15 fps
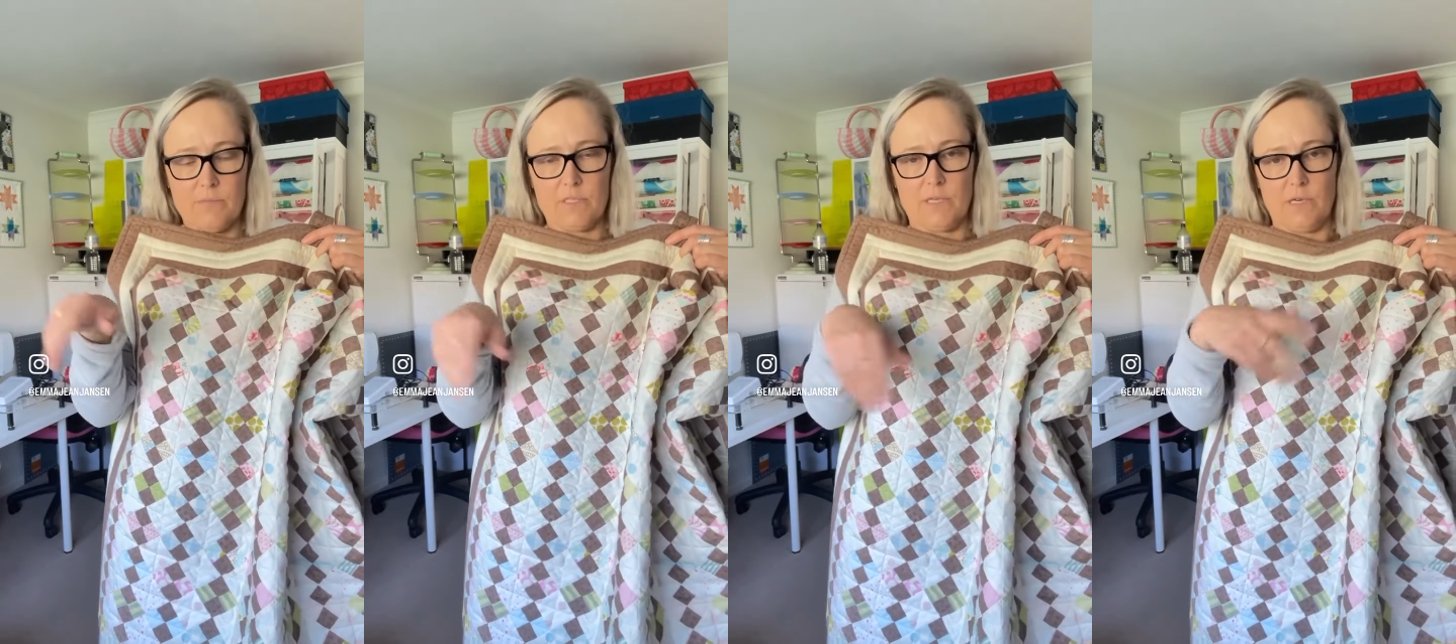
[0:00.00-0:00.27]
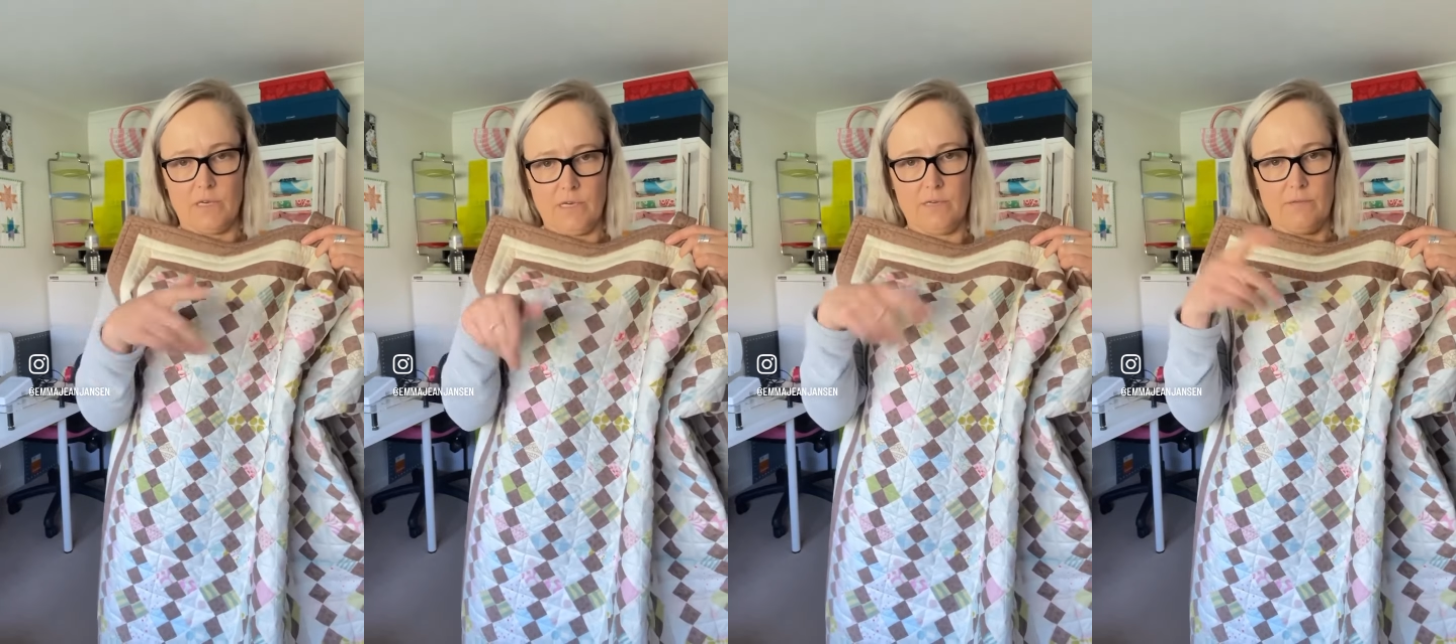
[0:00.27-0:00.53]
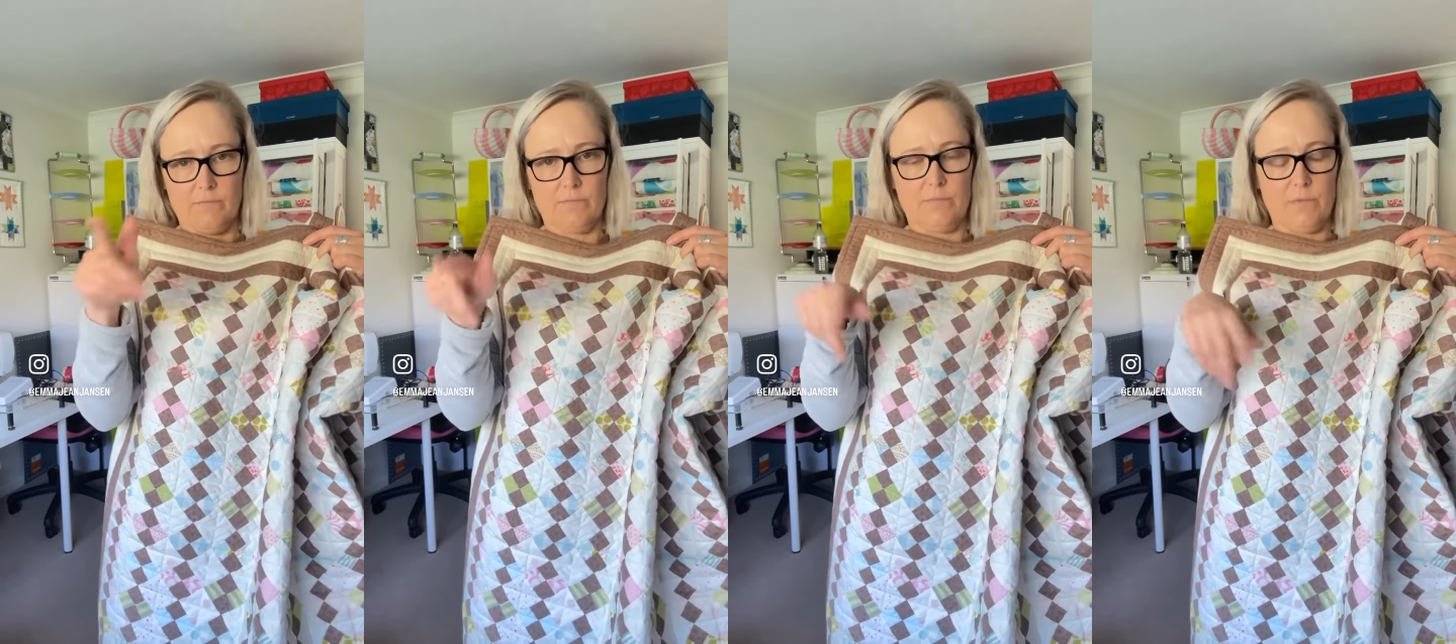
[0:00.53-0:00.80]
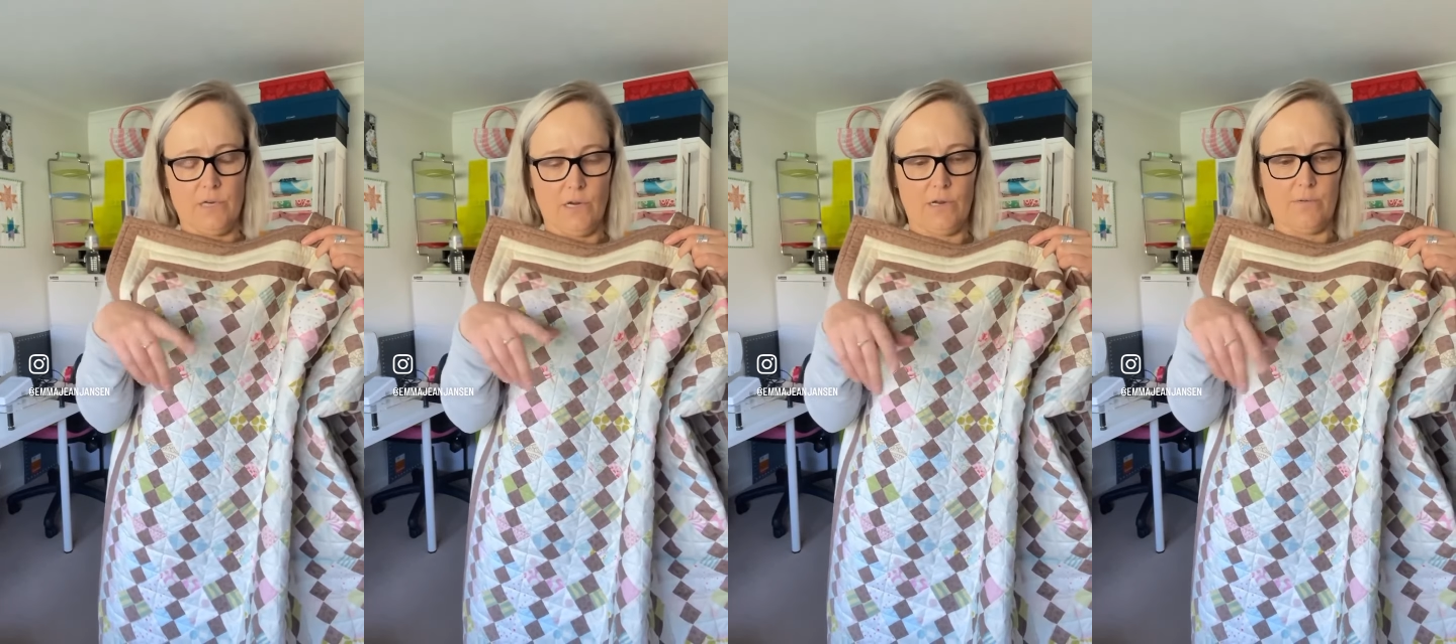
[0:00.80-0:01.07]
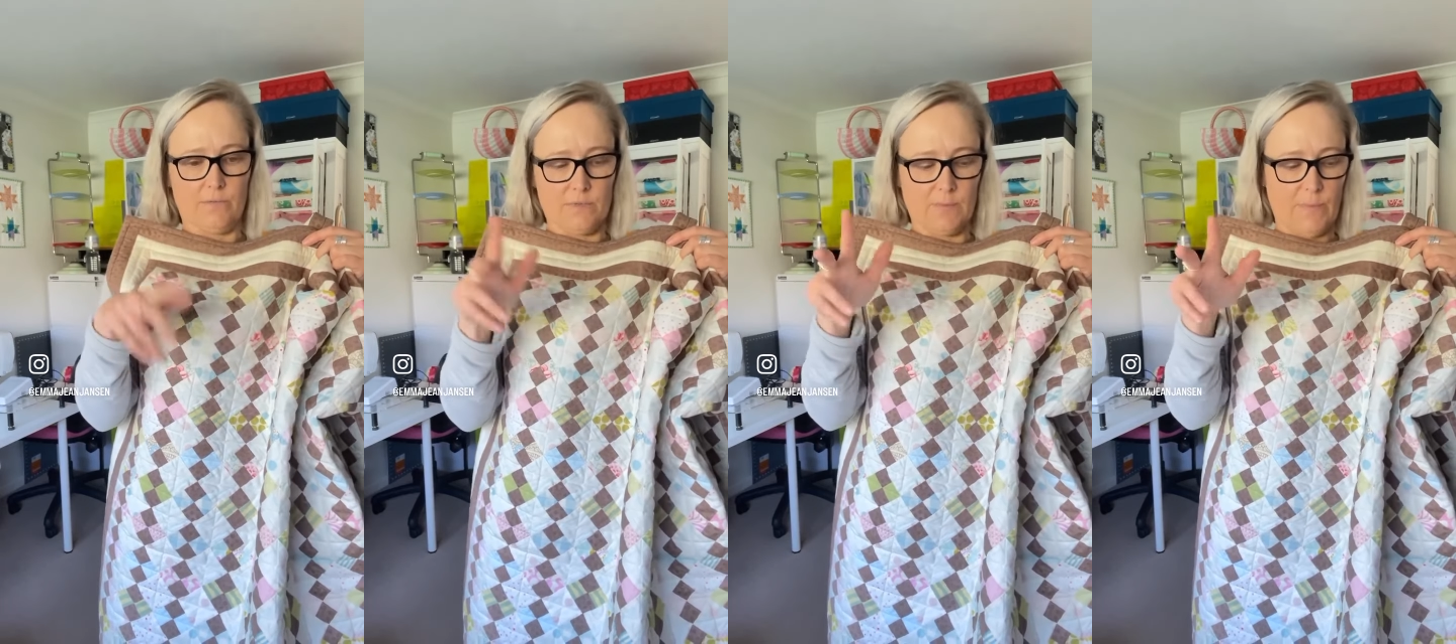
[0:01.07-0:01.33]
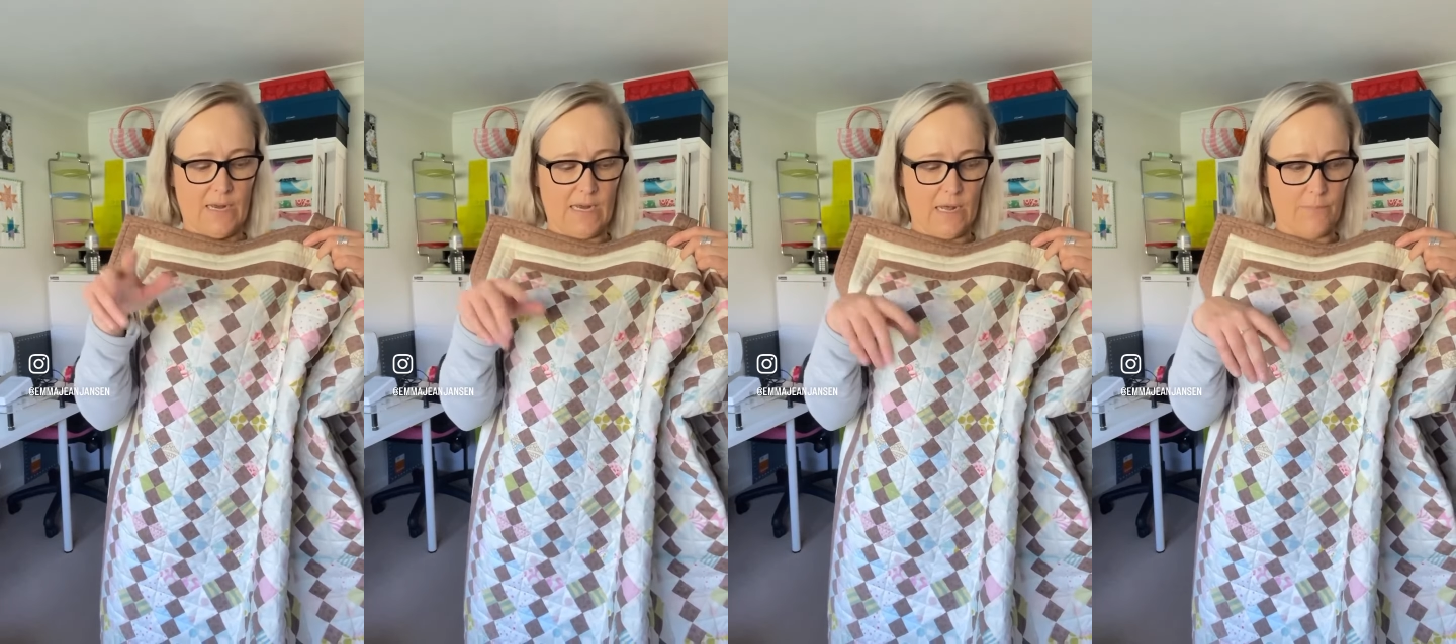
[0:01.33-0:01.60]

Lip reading: So you know, speed